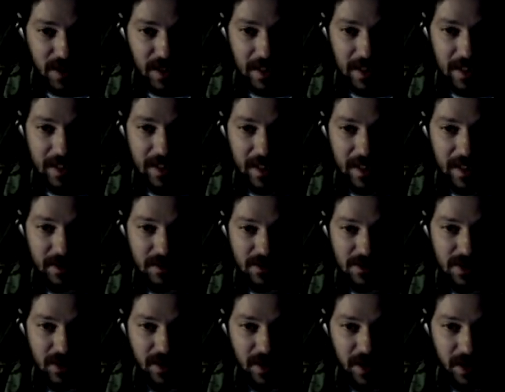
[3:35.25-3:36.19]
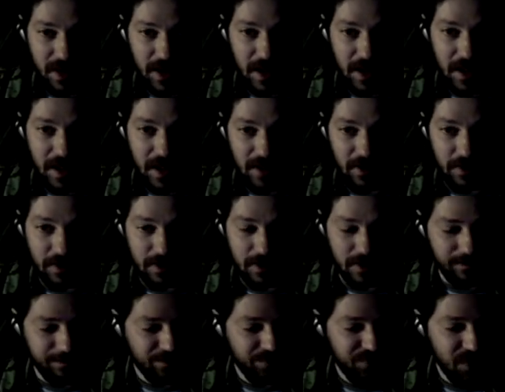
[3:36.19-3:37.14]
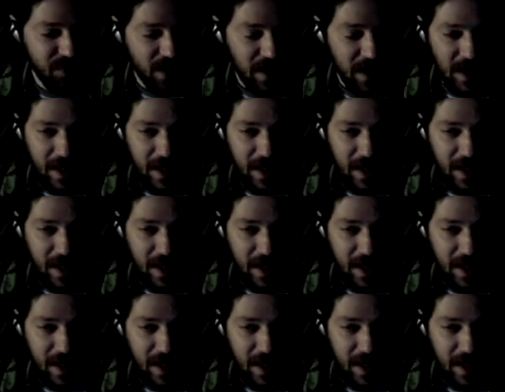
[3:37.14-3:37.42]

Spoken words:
sort of kick in, so that you can get a good